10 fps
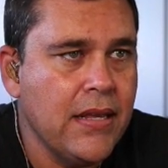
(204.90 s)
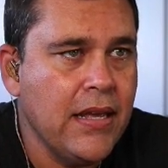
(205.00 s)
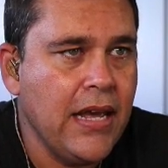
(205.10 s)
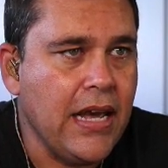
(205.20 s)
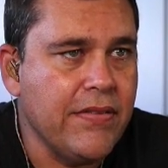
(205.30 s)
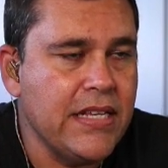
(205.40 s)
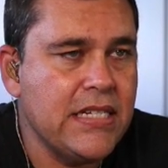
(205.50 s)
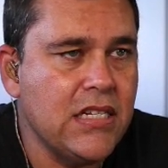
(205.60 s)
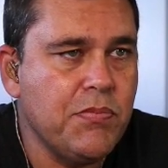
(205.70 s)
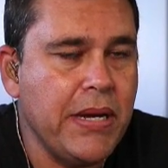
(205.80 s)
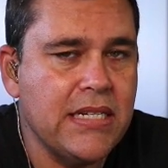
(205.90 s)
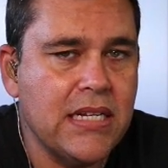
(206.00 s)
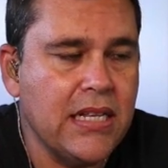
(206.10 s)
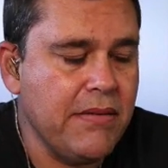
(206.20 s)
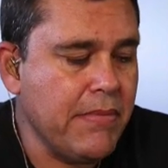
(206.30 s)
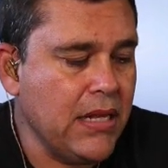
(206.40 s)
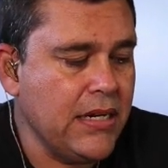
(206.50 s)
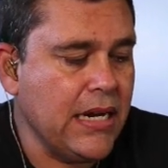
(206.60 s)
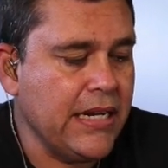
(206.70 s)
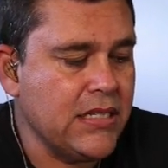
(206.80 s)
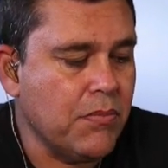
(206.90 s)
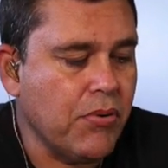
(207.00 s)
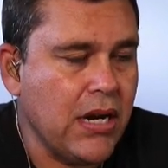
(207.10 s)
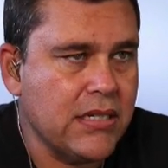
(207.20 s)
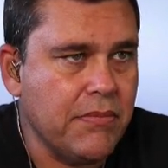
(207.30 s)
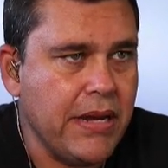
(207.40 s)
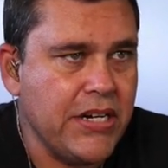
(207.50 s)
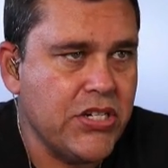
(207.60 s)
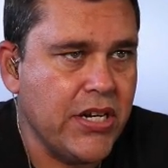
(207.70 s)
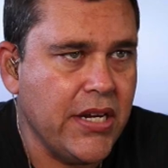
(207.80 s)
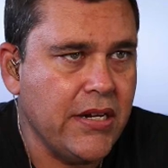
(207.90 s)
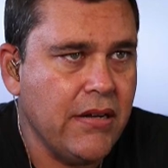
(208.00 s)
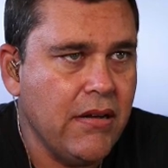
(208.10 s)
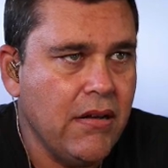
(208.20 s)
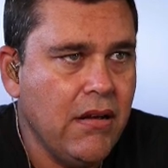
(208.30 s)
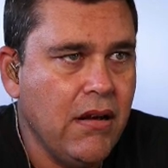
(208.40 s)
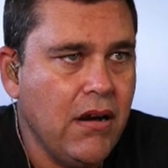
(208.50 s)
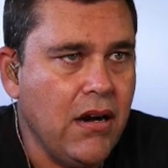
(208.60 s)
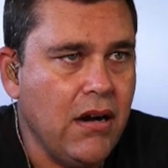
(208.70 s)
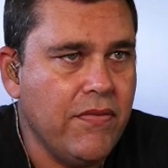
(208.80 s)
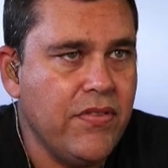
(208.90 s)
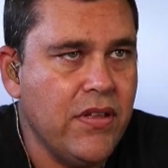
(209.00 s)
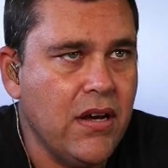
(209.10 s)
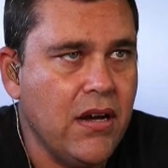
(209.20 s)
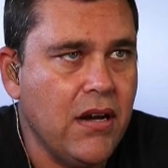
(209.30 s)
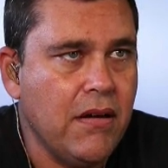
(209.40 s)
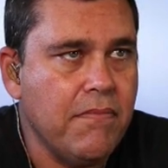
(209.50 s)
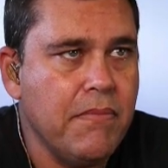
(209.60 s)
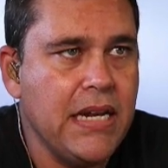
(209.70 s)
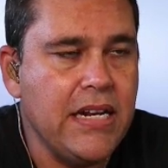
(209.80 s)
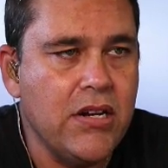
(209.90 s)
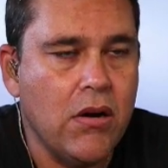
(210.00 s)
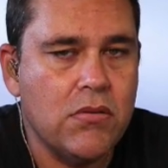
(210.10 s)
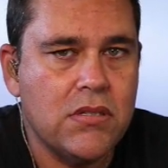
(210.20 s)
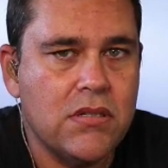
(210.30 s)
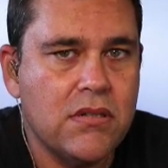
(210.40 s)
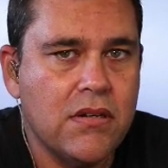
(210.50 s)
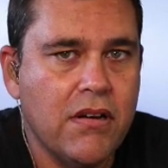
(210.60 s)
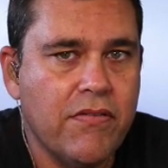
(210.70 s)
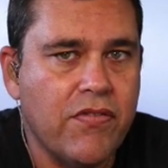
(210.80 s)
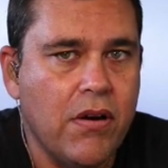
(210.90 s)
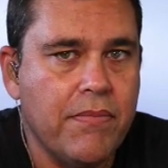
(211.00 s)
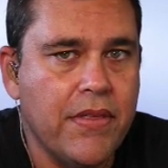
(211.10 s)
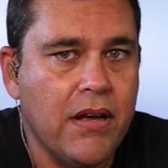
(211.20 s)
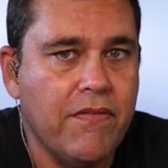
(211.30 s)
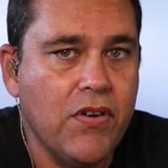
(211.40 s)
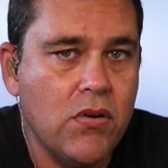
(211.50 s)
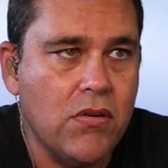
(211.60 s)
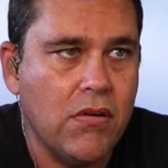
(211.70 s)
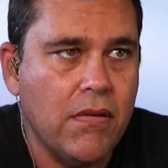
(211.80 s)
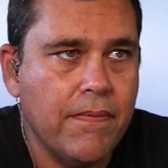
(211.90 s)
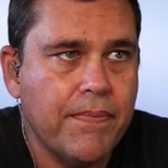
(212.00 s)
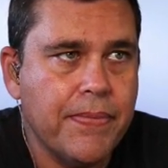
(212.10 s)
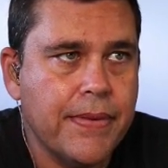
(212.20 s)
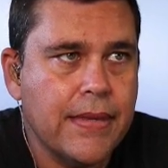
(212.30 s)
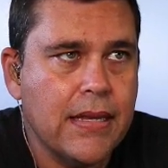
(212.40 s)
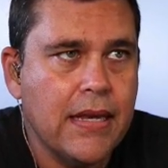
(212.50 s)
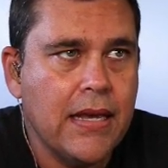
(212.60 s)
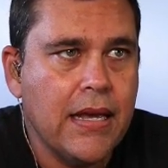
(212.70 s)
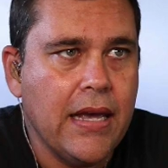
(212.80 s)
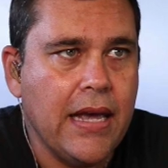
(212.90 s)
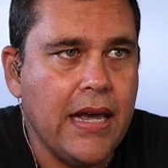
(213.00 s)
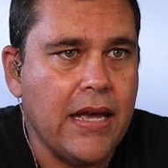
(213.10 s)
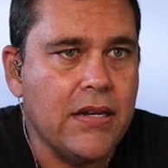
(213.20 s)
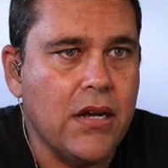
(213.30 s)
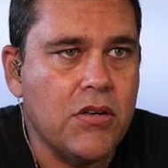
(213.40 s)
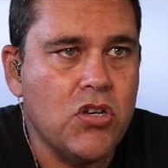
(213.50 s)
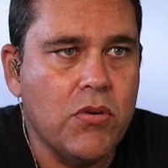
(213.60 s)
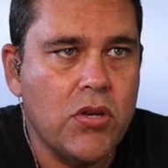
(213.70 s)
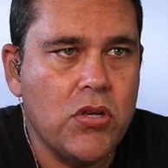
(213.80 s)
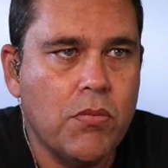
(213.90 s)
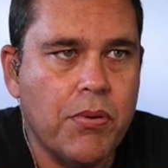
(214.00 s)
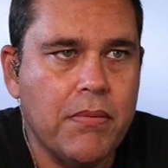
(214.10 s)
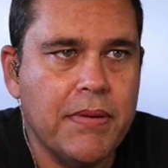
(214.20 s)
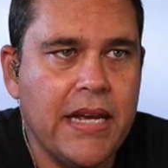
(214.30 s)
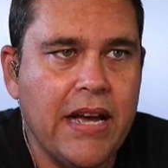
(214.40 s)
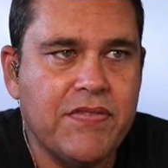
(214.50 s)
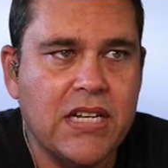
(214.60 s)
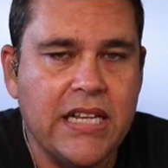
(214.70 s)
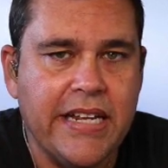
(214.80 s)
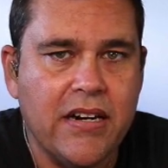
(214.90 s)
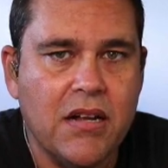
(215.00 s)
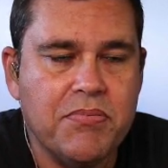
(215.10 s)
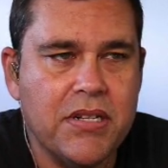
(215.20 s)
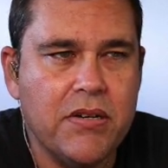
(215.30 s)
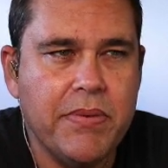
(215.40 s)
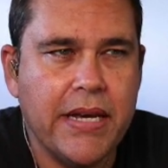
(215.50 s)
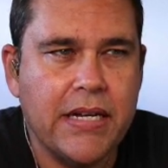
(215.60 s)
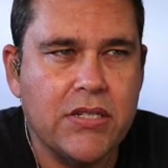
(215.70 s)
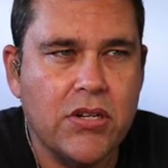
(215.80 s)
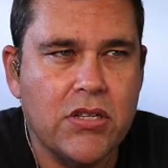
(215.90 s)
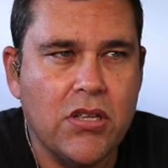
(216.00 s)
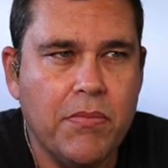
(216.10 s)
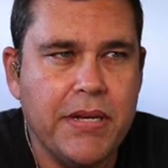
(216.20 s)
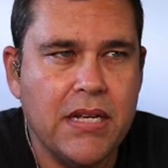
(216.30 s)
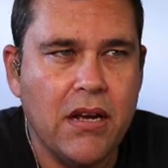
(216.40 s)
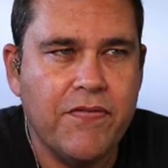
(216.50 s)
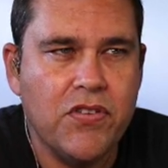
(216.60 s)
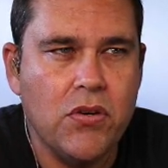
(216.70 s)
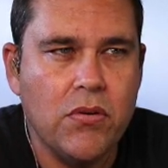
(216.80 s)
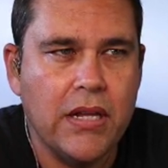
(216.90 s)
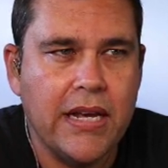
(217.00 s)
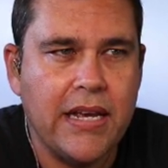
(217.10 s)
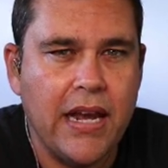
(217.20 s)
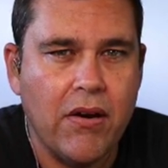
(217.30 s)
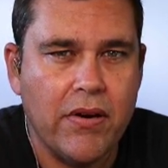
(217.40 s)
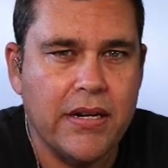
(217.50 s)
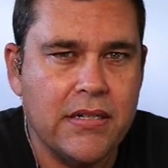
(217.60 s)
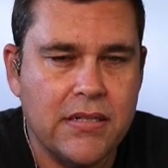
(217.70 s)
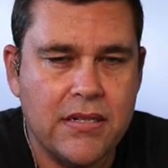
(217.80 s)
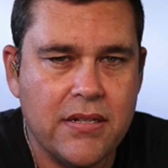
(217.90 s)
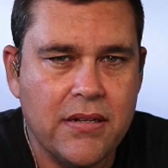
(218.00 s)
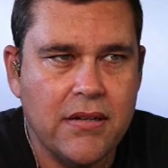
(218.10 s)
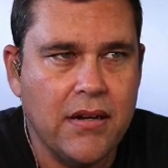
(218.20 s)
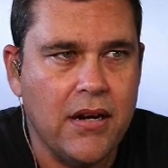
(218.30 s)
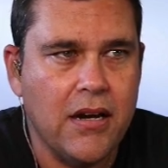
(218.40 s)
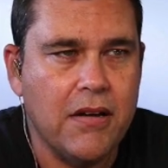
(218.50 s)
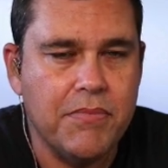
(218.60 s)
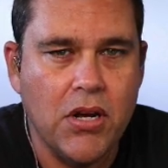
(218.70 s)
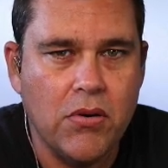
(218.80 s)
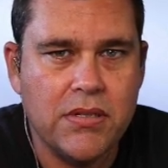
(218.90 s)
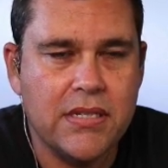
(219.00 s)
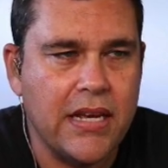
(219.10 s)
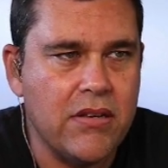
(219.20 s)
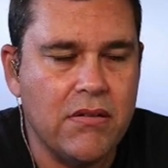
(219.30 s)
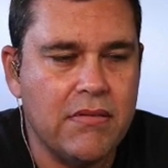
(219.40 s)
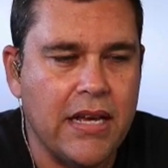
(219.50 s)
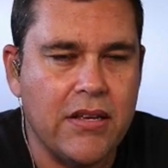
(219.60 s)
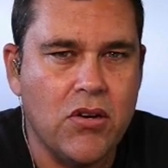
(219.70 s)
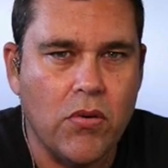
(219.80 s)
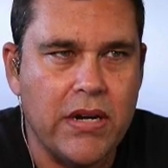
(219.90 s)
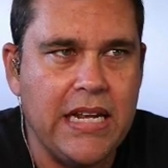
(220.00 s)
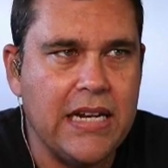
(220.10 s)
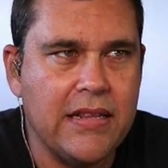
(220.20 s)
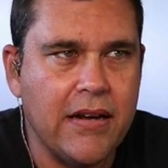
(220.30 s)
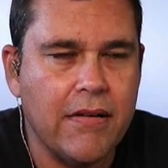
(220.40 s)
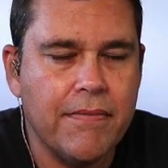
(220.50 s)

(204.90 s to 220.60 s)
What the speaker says: And this is basically Melodyne's approximation of the MIDI notes from the vocal. And you'll probably have to clean it up a little bit because there'll be a few like errant notes that you don't need in there.